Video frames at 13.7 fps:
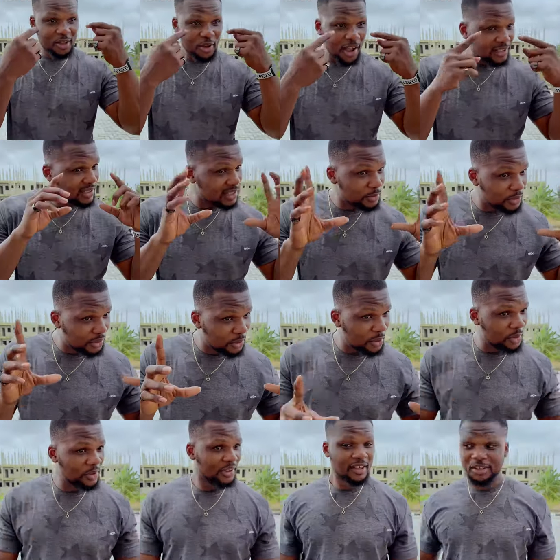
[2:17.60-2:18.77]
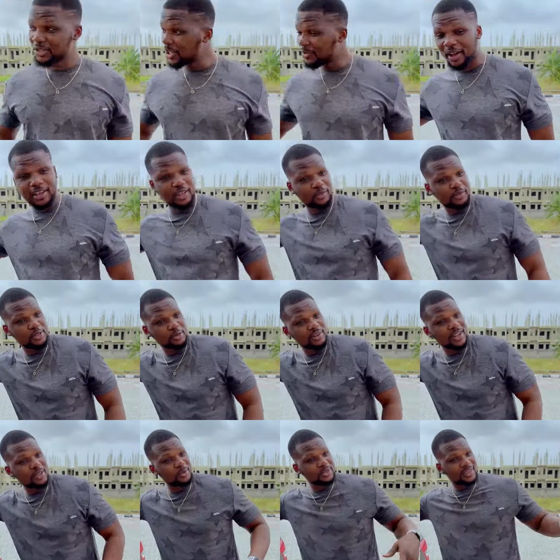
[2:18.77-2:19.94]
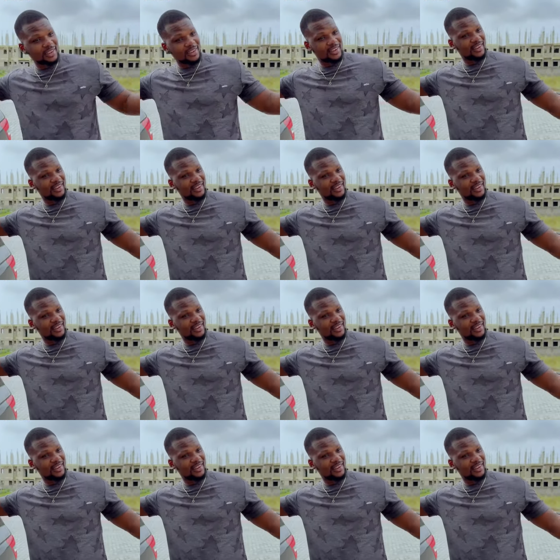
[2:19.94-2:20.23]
Your eyes is big, oh. So if I give you this one, you will take.